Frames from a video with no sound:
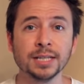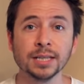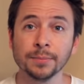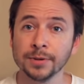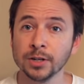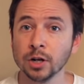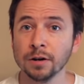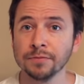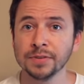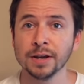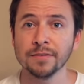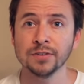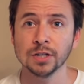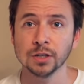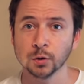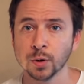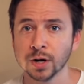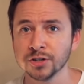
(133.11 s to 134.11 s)
Let me know if you have any
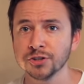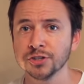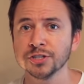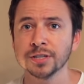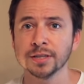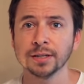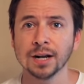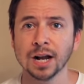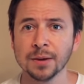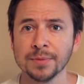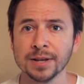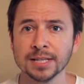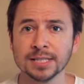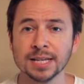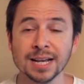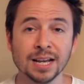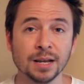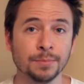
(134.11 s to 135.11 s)
other questions in the comments.